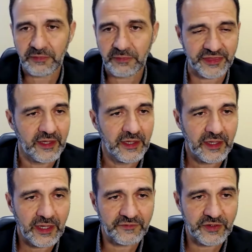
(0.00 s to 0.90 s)
month,
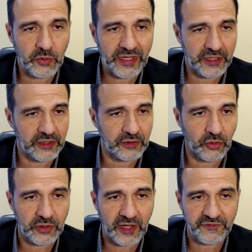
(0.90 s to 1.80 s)
every week,
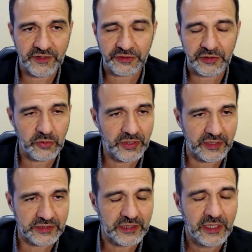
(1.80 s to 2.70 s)
or every 3
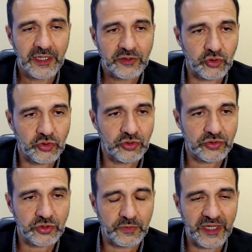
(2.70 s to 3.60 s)
weeks
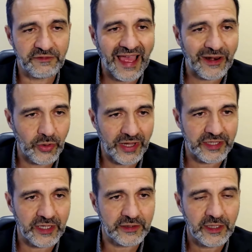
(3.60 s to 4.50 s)
to be
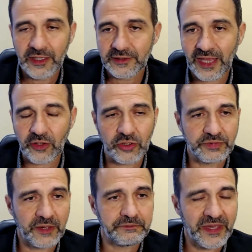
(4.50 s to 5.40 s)
evaluated. That could be a